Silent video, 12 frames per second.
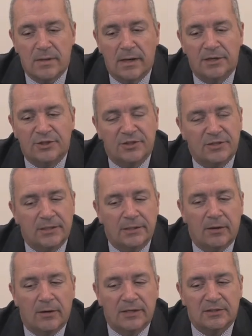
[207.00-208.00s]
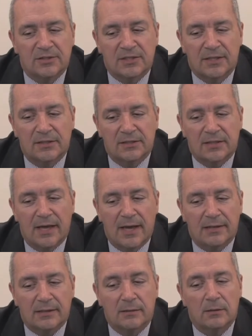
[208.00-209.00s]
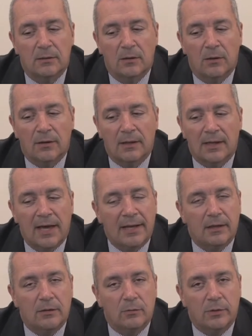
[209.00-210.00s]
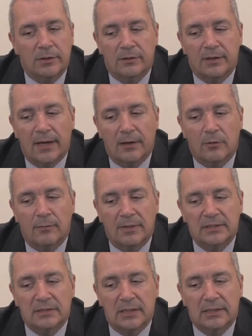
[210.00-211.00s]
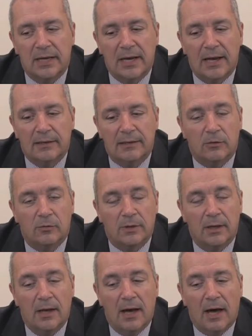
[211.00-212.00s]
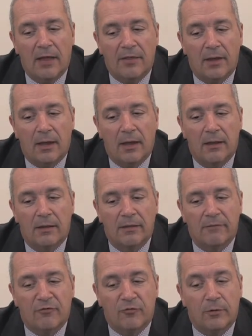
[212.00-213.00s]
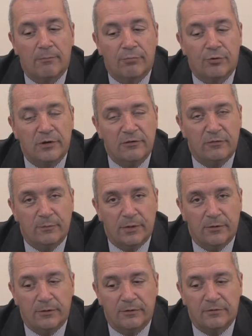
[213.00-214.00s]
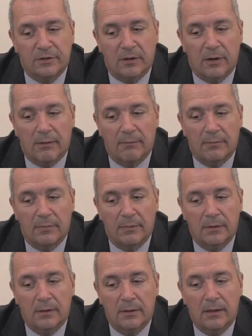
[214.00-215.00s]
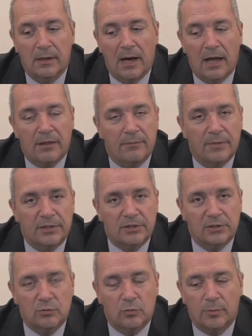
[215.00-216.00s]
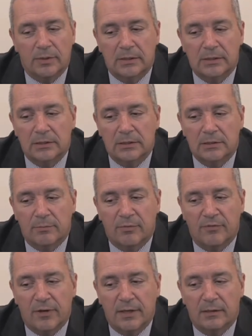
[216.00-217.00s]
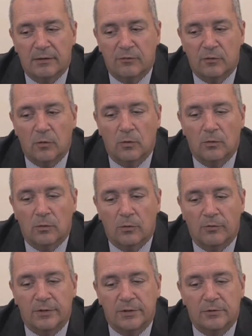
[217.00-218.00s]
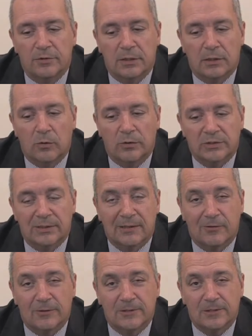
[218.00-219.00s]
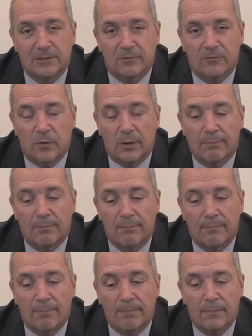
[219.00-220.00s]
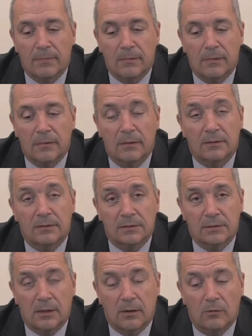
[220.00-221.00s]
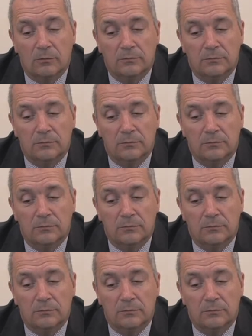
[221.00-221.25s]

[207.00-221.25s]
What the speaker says: HSE guidance states that on a ladder where you cannot maintain a handhold other than for a brief period of time, other measures will be needed to prevent a fall or reduce the consequences of one. So,